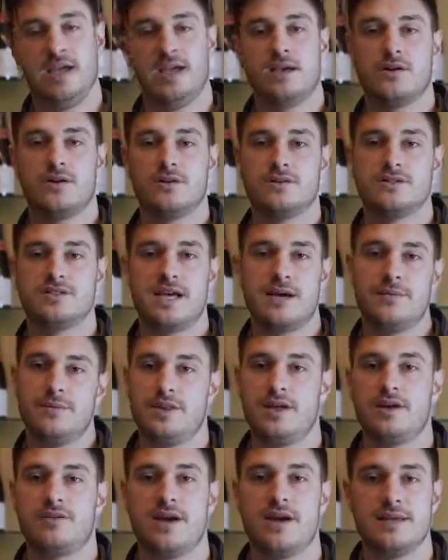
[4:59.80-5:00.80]
in contact with
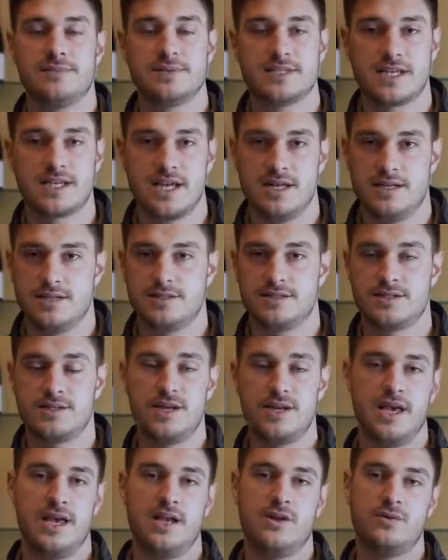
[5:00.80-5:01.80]
the grape skins
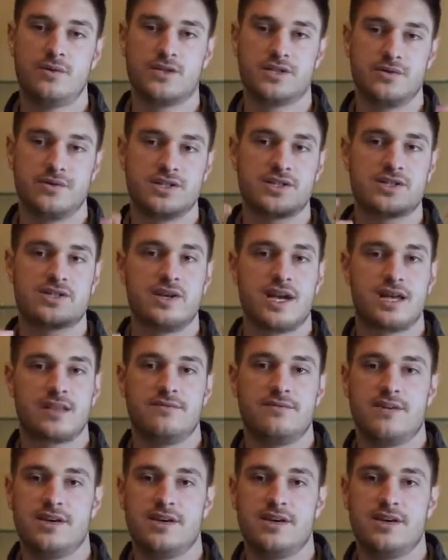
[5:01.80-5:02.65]
in order to extract the